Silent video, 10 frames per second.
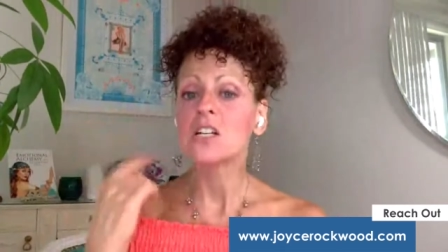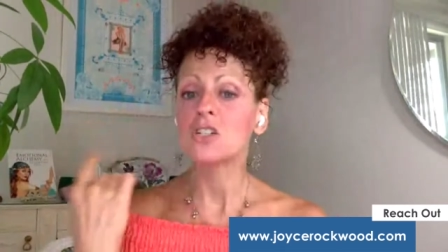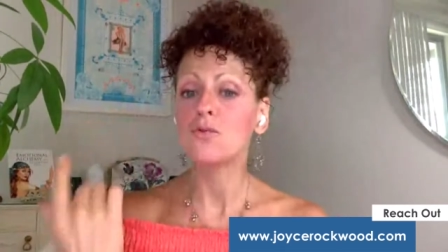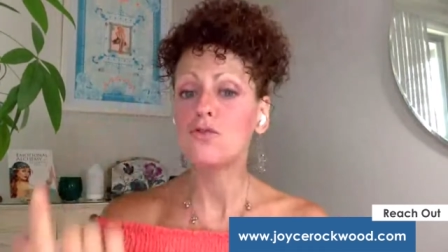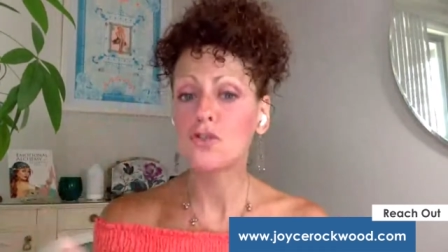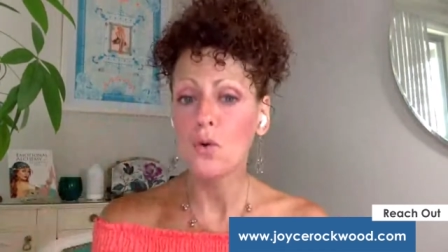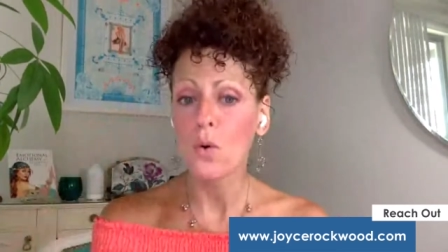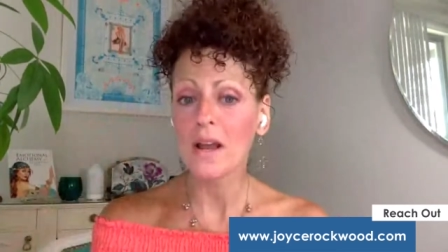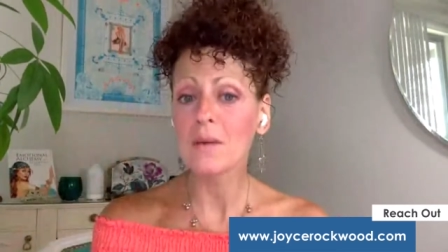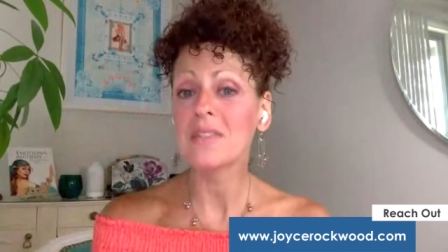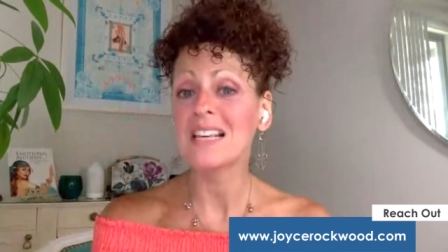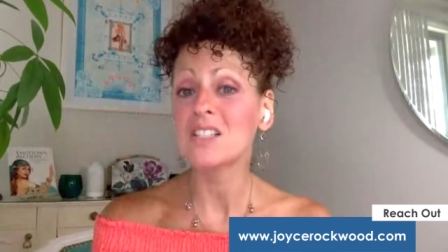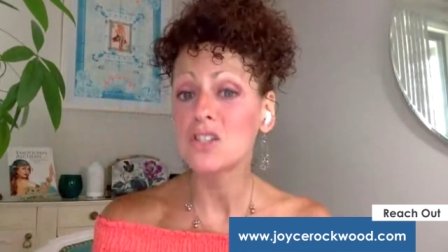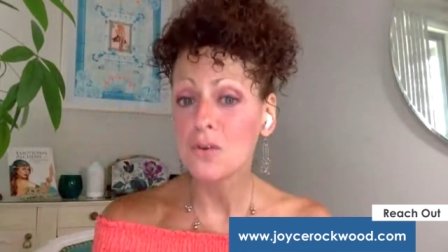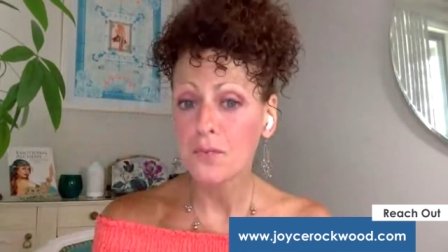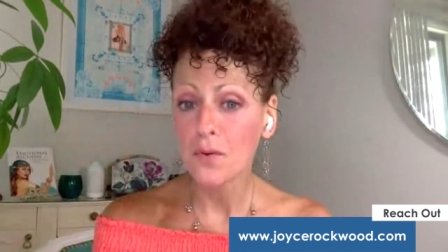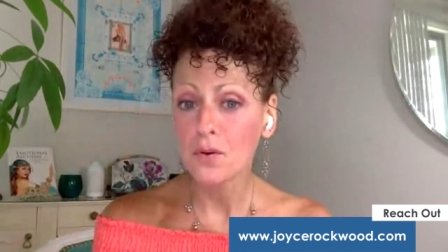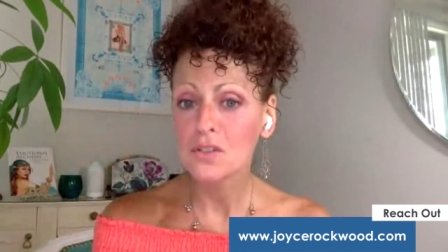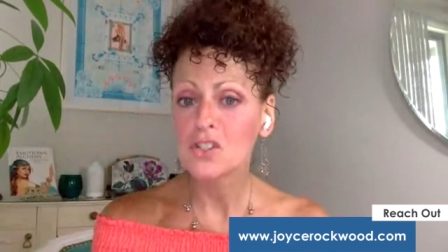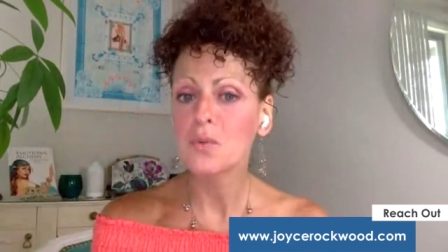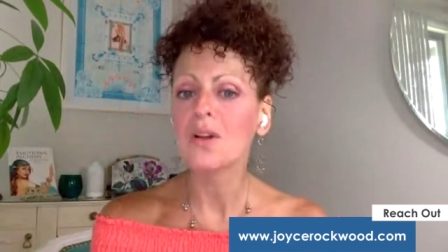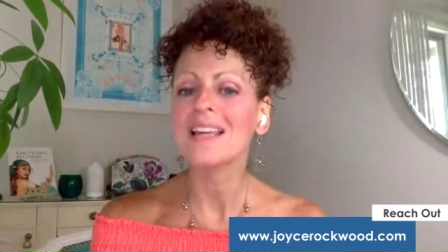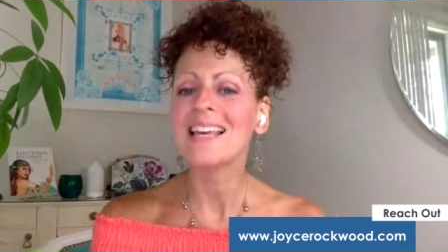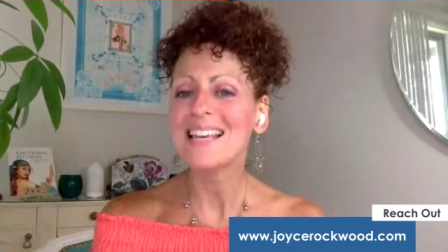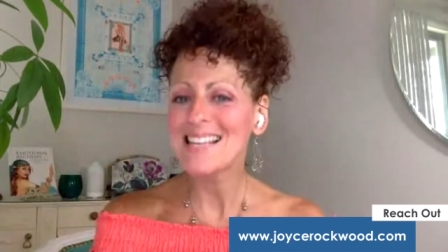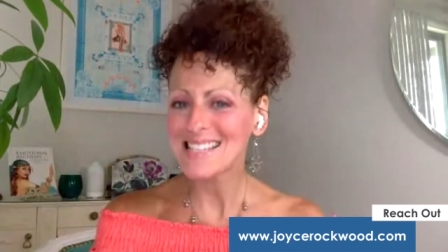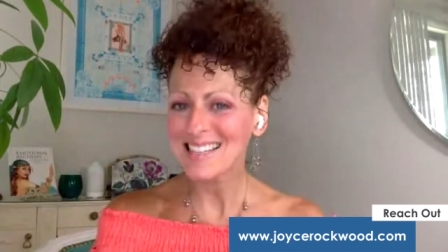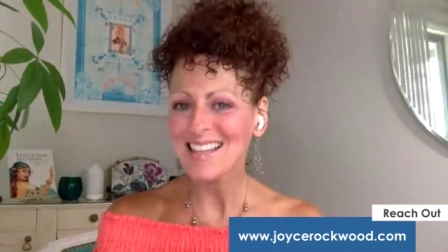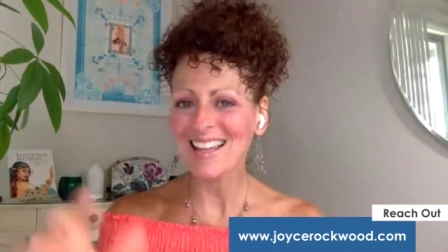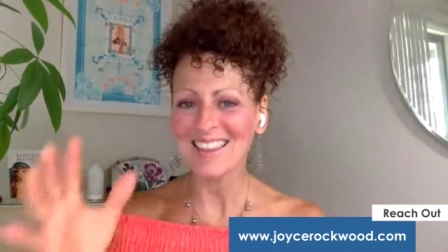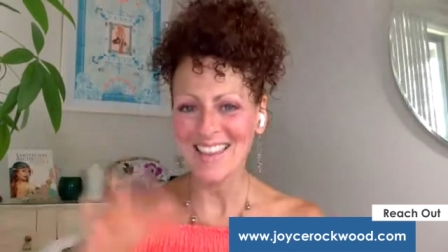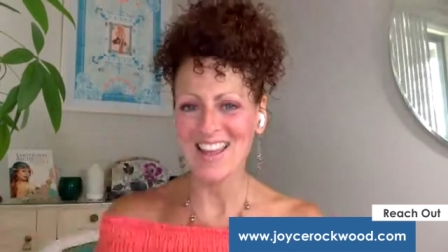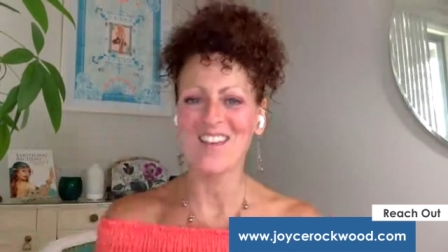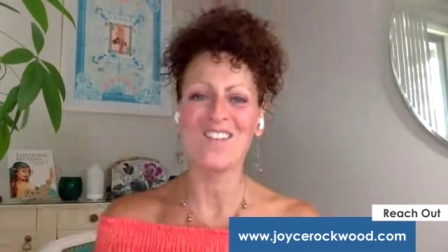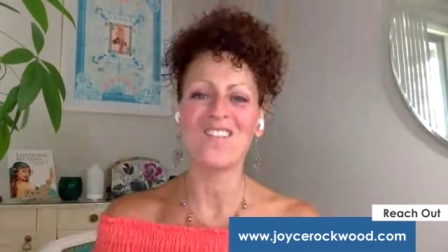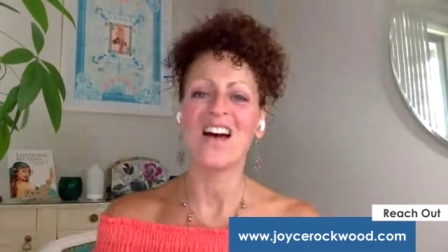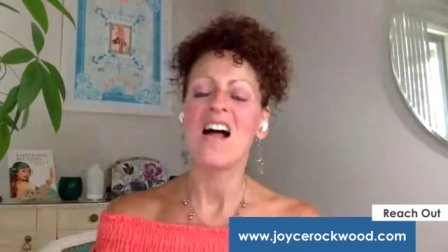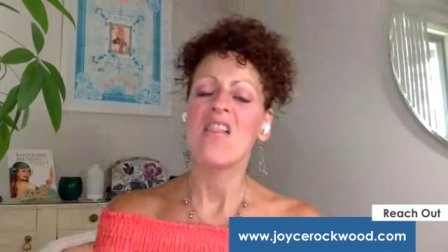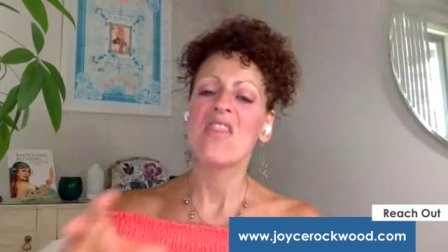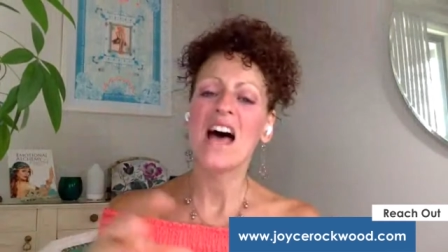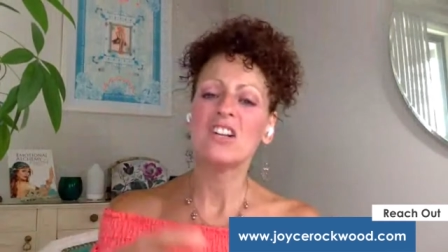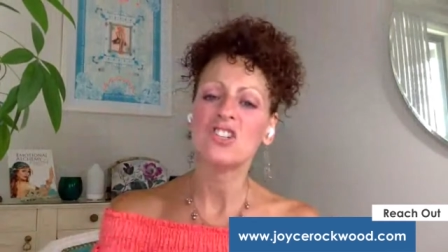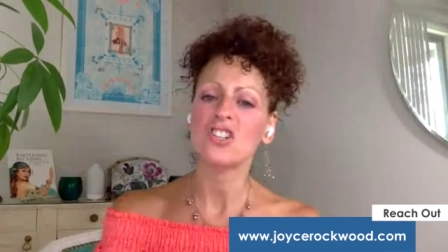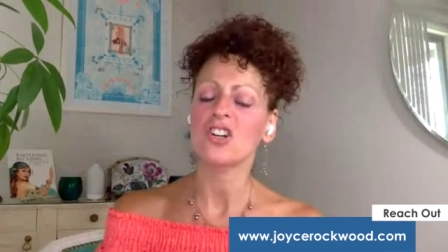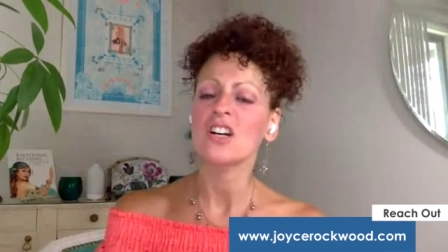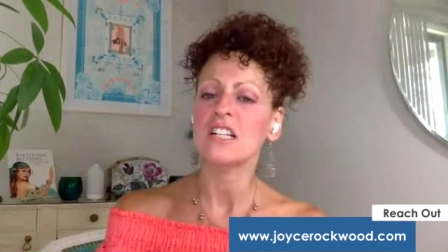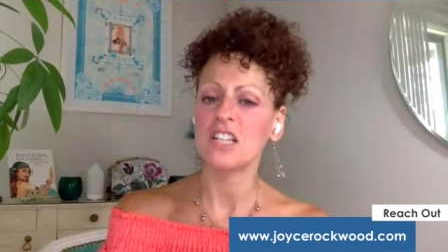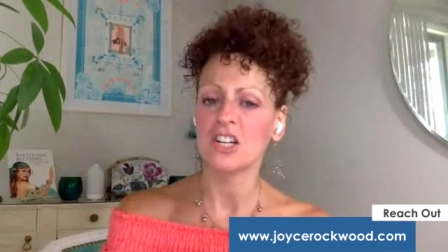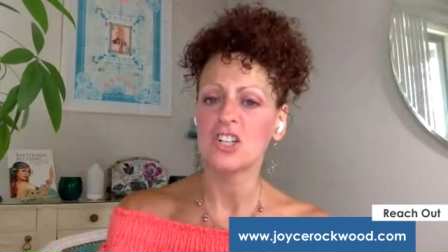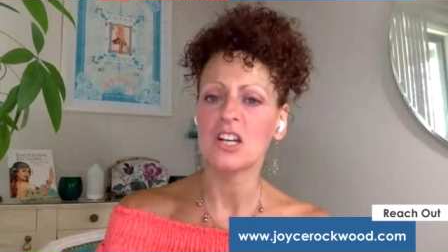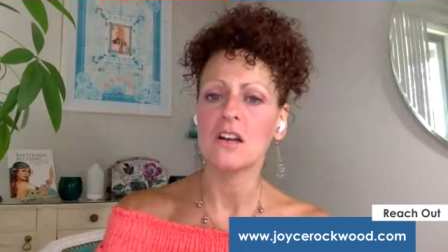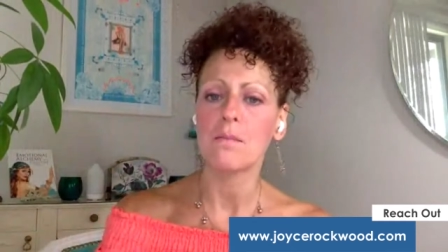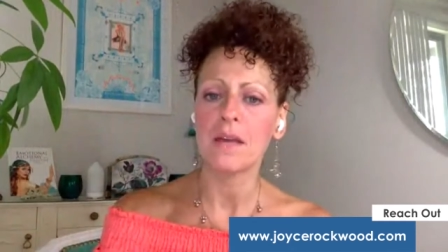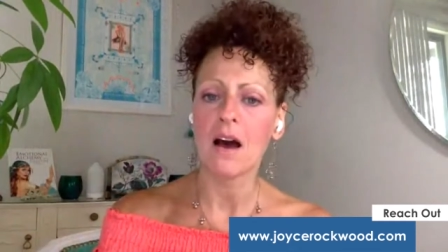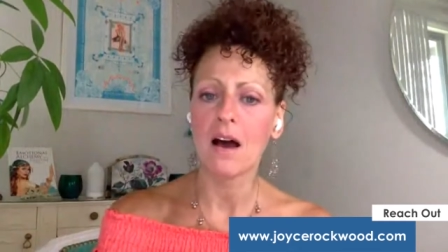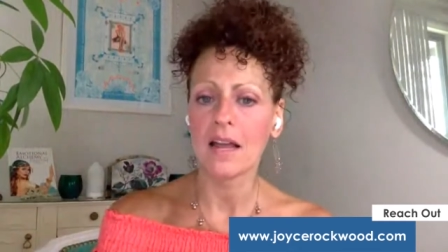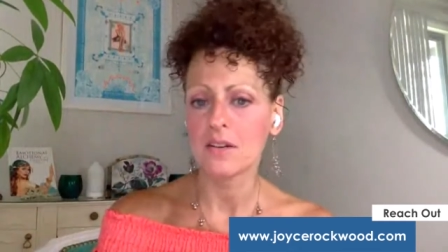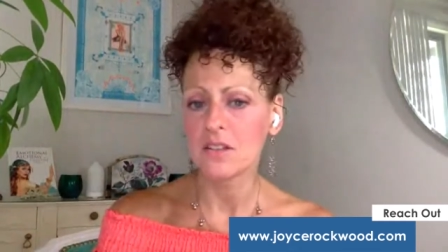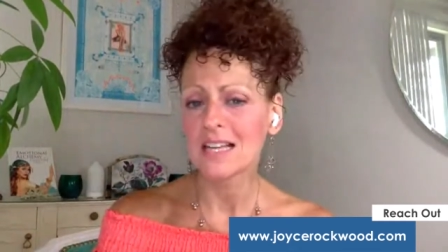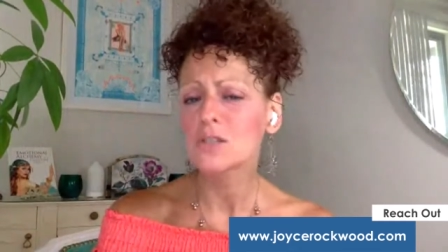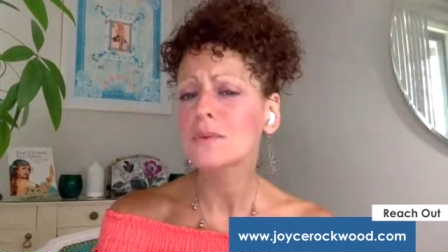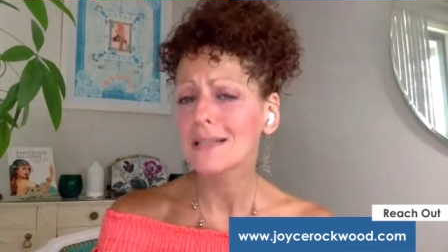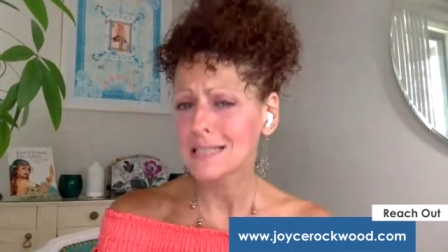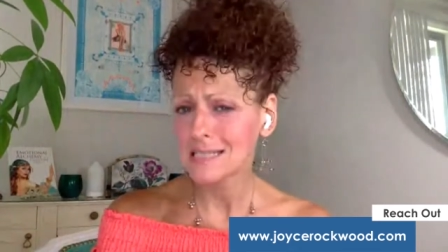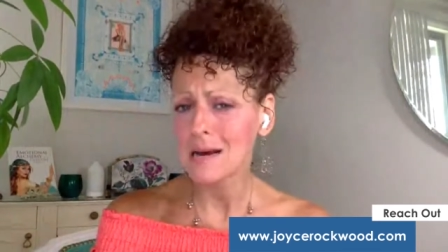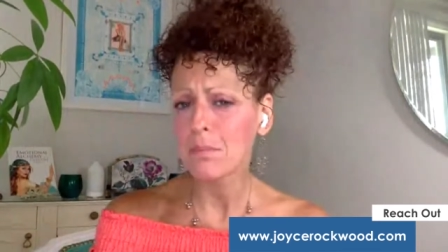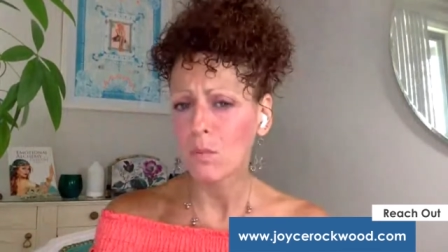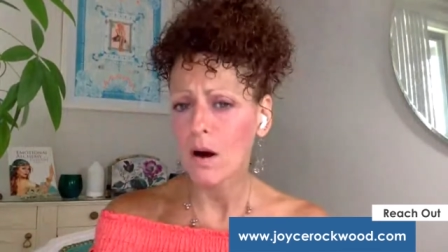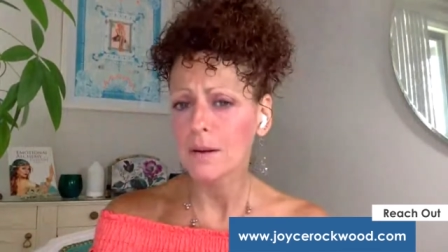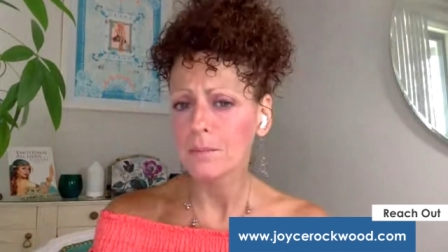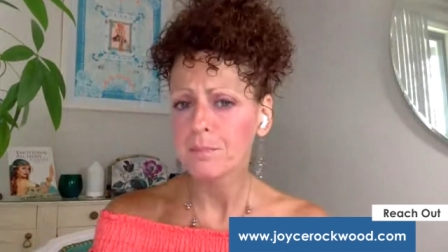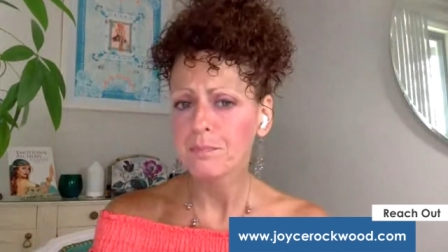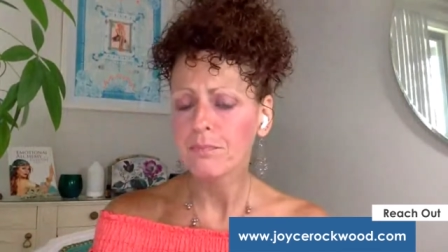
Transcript: to joy with these new foods, you will easily leave that sugar addiction behind. That's really step one.